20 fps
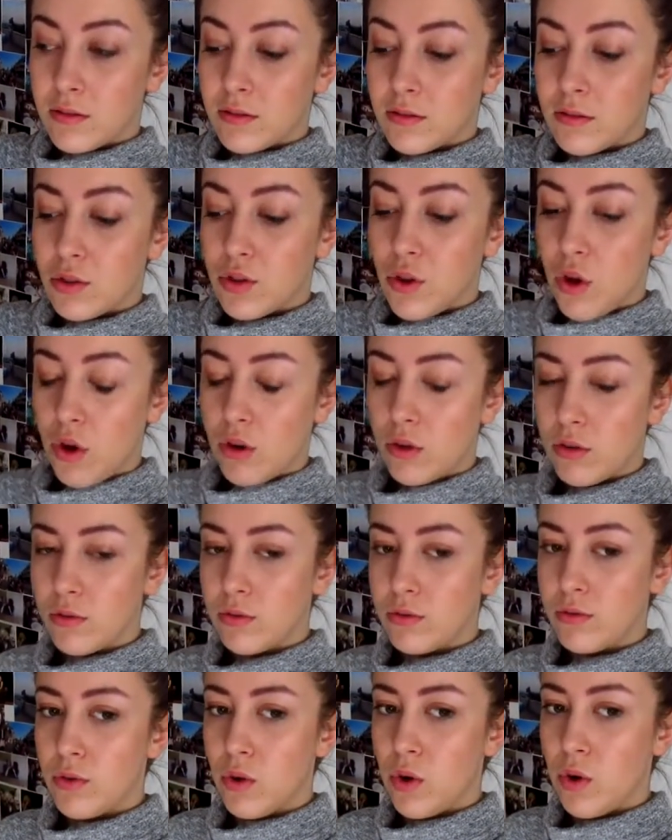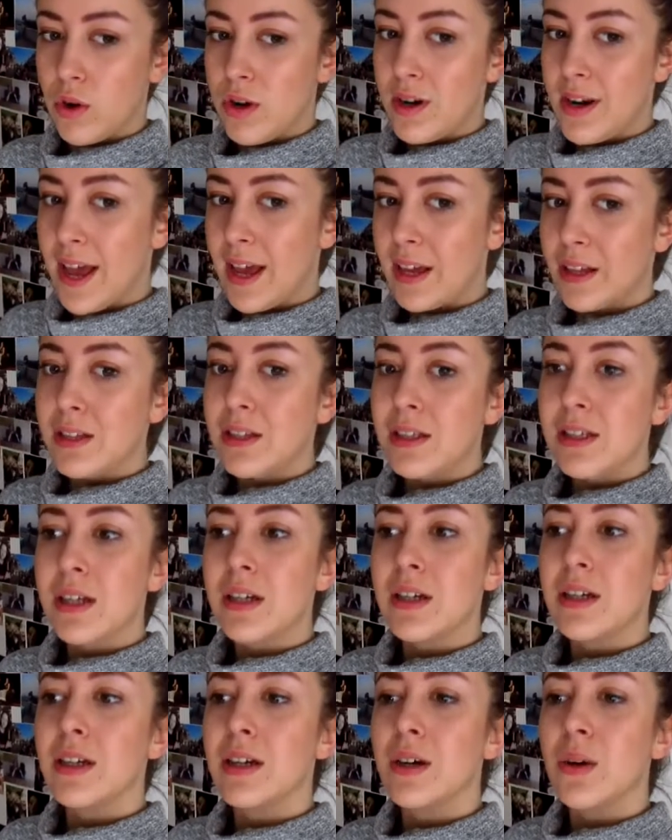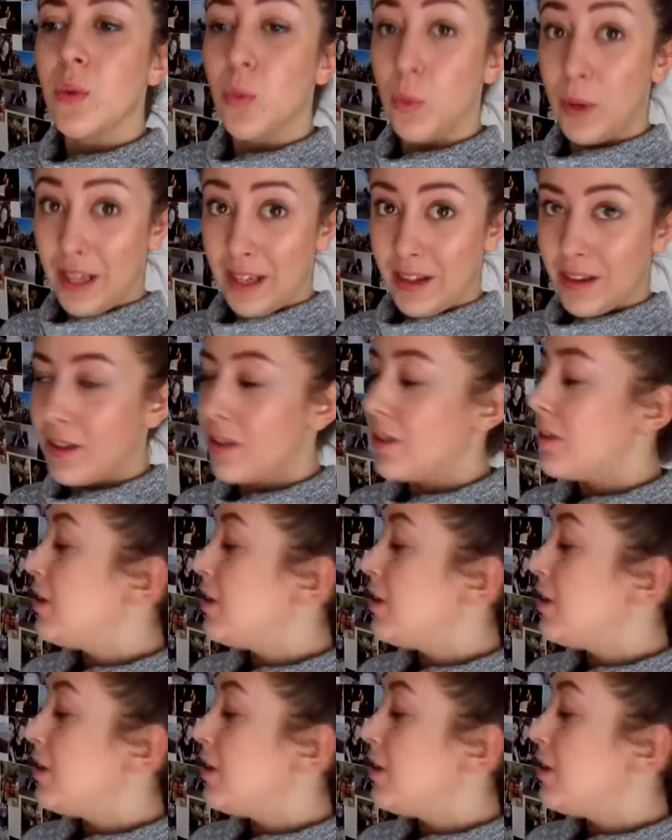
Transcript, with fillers: song for next week.